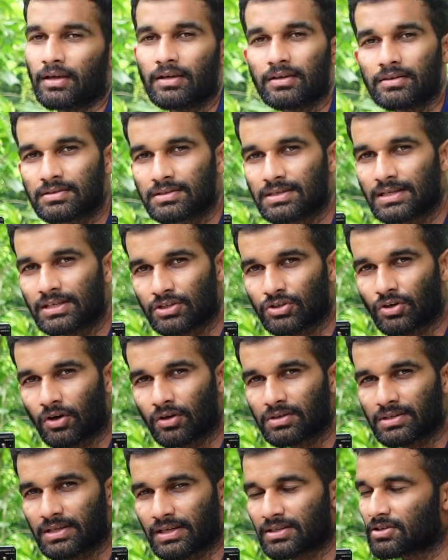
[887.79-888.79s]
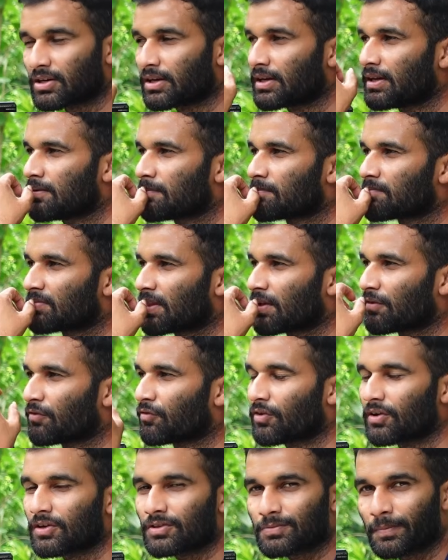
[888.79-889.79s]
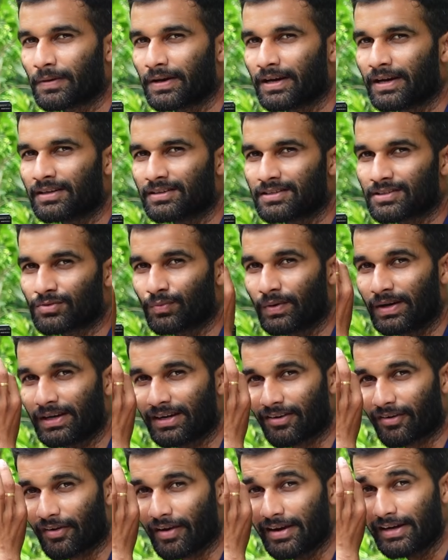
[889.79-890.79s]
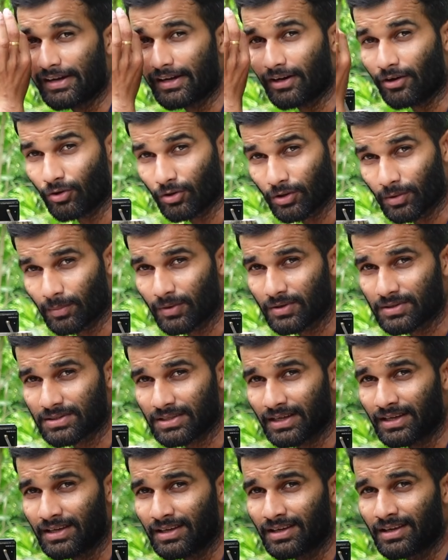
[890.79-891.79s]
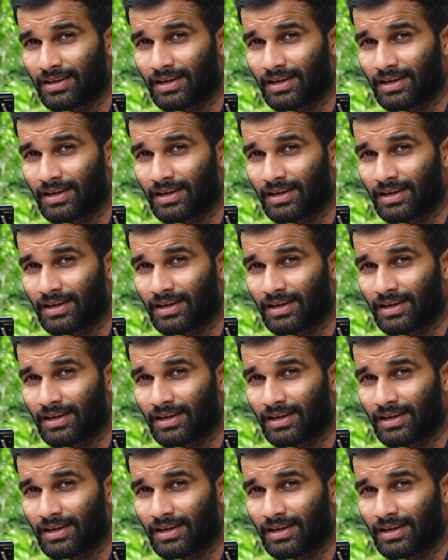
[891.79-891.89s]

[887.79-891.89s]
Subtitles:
6 shots actually. The first pellet just went right into the bullseye.